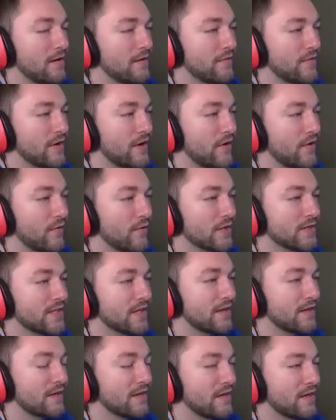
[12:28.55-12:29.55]
even know what
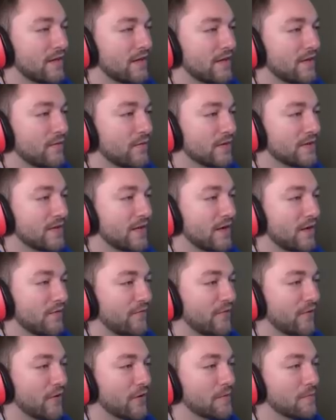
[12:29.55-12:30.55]
the
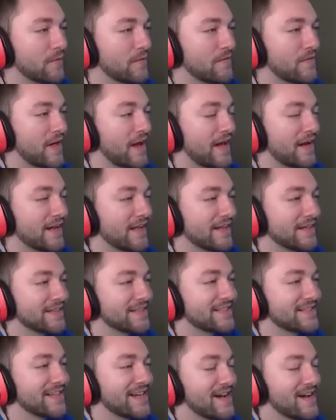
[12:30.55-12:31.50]
verb of that is.